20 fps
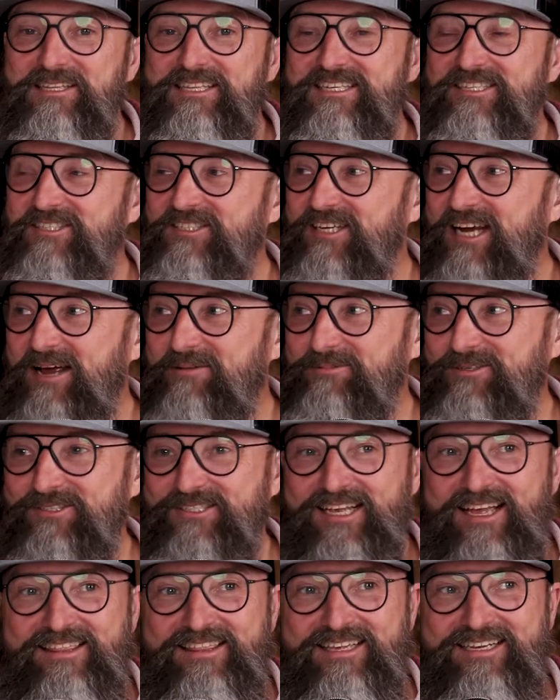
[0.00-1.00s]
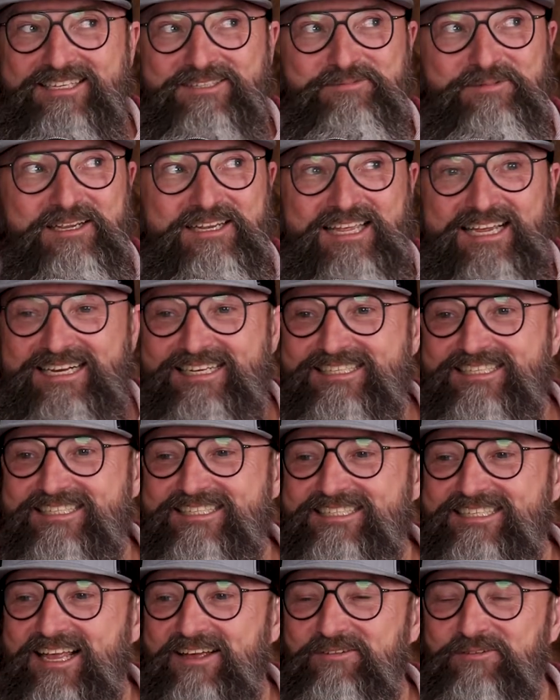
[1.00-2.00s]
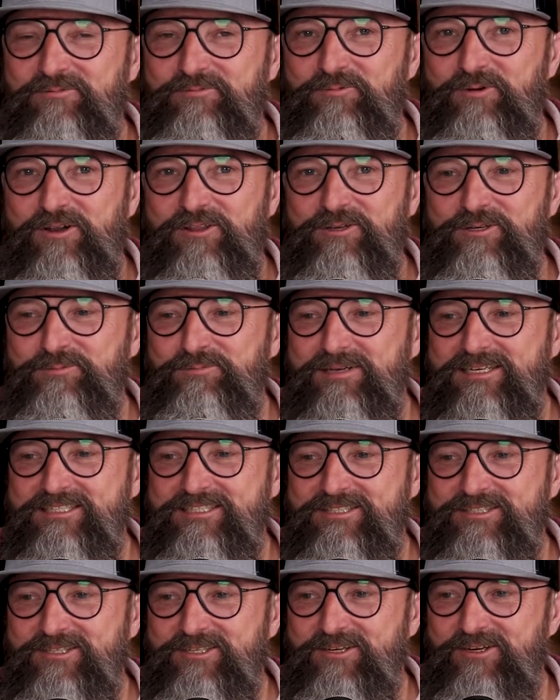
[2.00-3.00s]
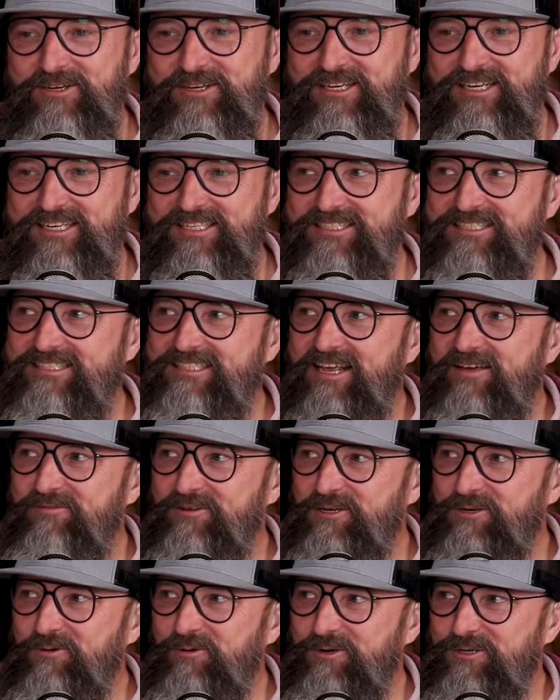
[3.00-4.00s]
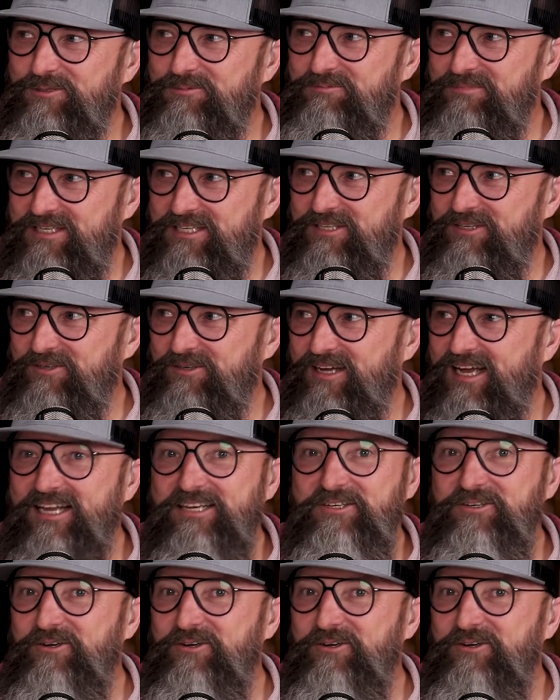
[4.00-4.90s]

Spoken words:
of these chapters, I think, has been like one of those places you go, you get a 7-course meal, and